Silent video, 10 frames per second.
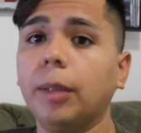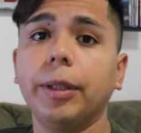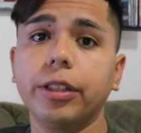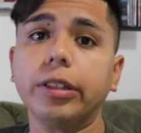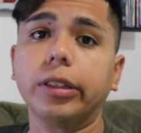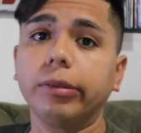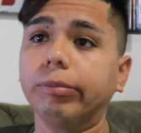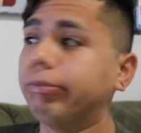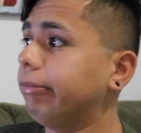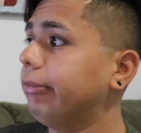I mean, she's good.
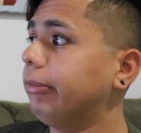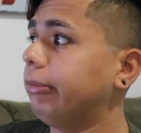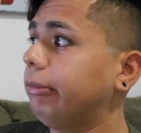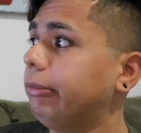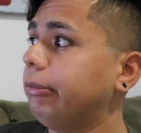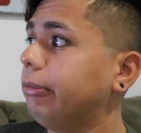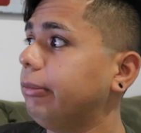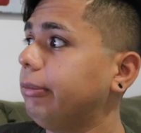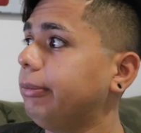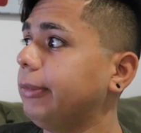
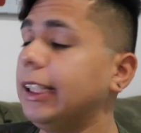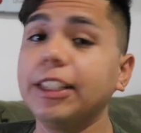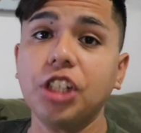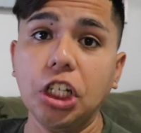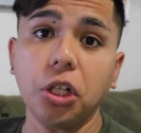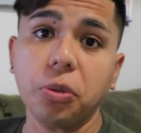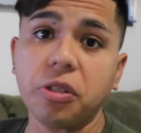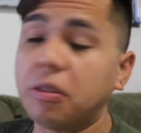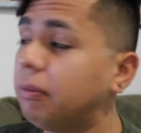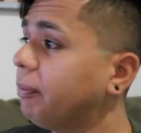At least she
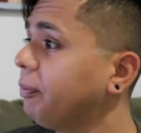knows.